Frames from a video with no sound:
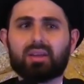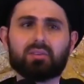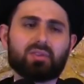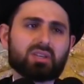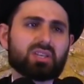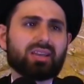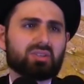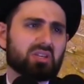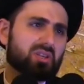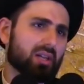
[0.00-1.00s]
If he
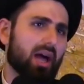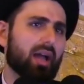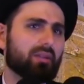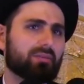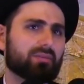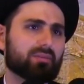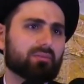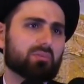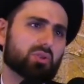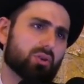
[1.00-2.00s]
says he's alive,
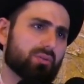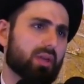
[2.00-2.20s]
so